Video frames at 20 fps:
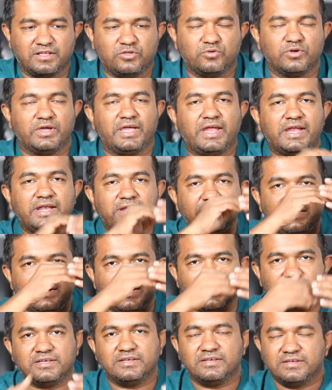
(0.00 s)
your
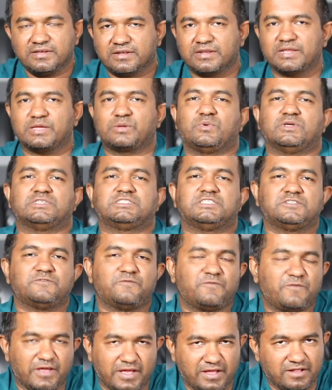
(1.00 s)
entire request is
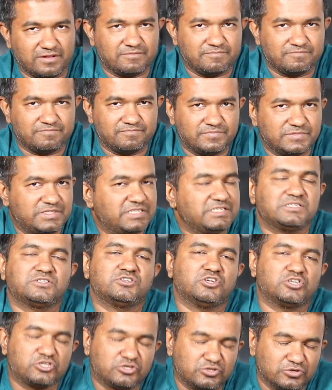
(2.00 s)
fail. This is
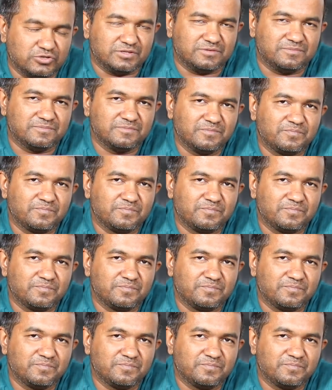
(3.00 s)
not good.